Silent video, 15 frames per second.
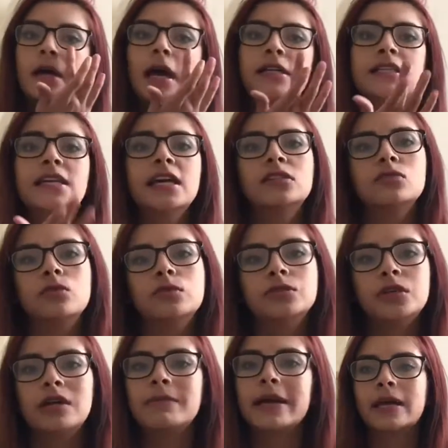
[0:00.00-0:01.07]
As he gets
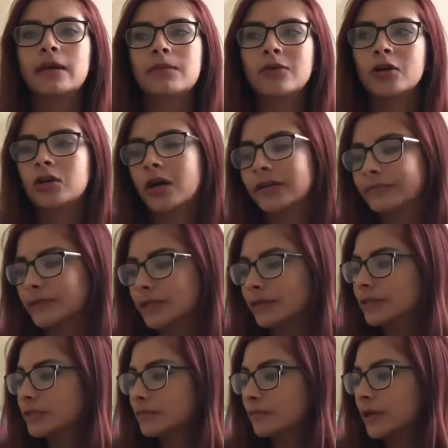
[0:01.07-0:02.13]
older, I'll him more God
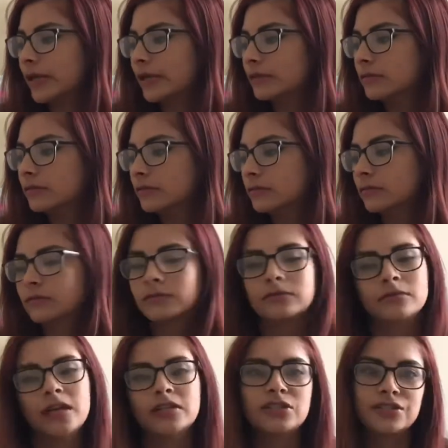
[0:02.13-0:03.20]
books, but
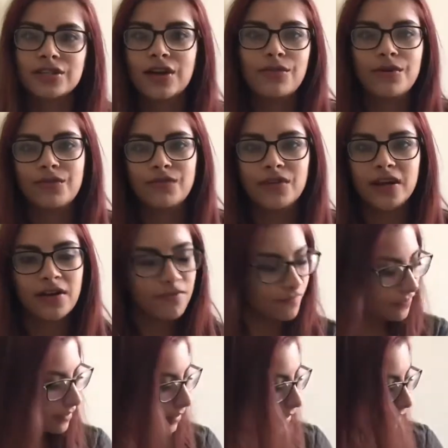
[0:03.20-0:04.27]
I just got one for now.
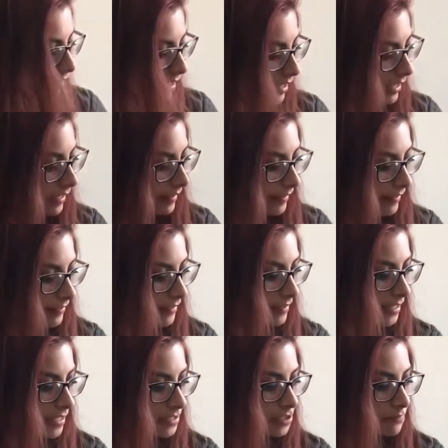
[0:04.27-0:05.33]
The
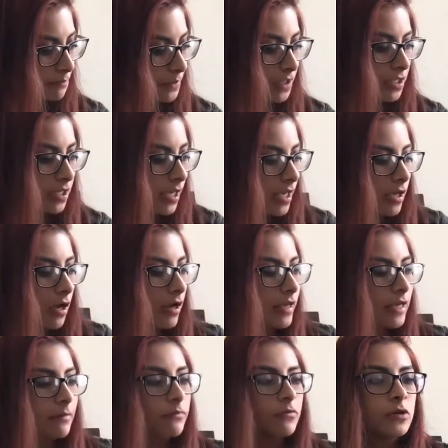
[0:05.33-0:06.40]
next book I got
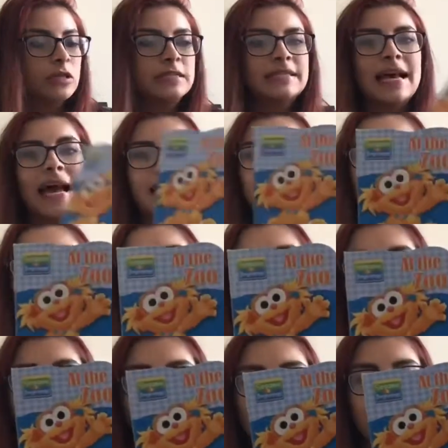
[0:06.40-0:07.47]
him was At the
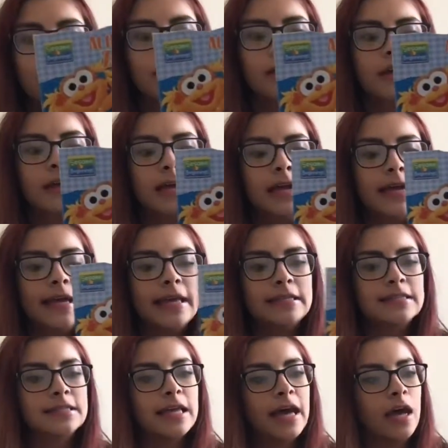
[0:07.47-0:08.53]
Zoo.
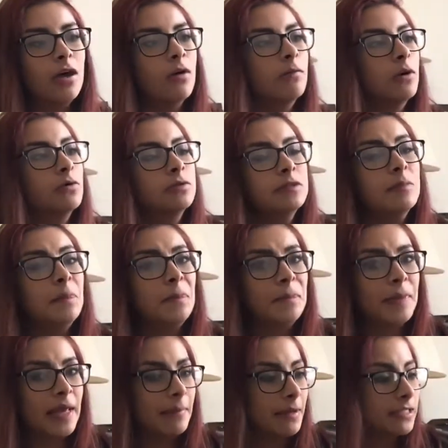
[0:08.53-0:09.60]
It's the Elmo's
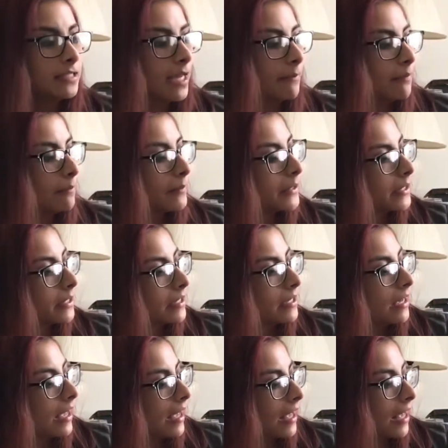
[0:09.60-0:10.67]
Baby type of book,
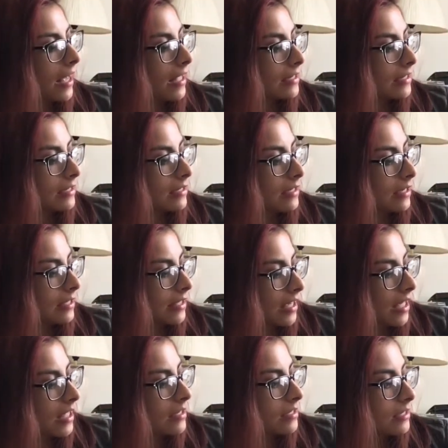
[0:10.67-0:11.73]
and
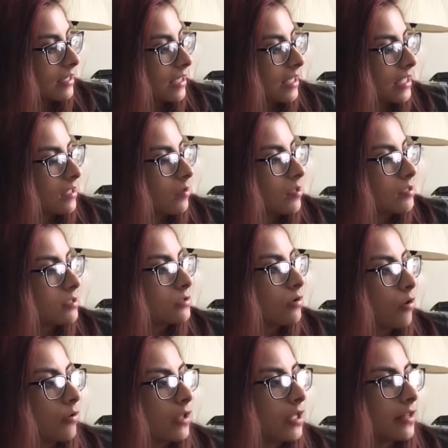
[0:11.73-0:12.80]
again, it is
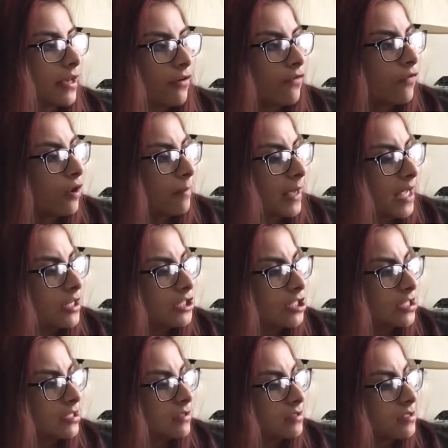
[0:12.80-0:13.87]
only like 4
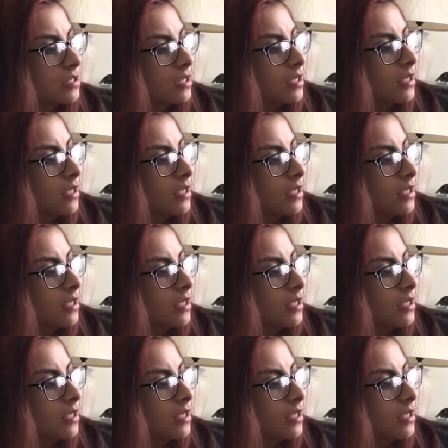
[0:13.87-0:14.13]
pages.